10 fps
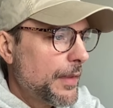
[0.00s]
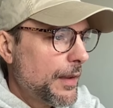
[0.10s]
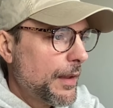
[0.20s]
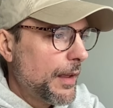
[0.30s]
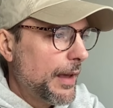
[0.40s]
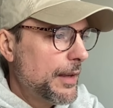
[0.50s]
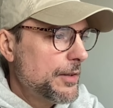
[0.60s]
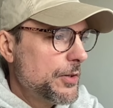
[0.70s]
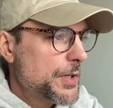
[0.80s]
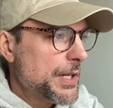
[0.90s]
And
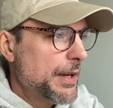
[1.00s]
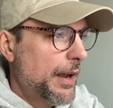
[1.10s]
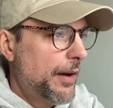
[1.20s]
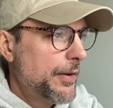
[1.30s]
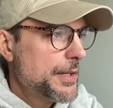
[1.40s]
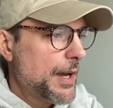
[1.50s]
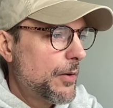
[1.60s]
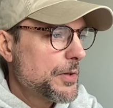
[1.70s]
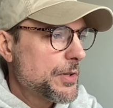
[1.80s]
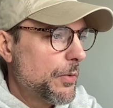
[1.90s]
you see, here is our
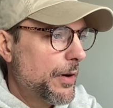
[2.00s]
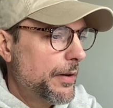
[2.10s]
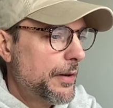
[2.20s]
store.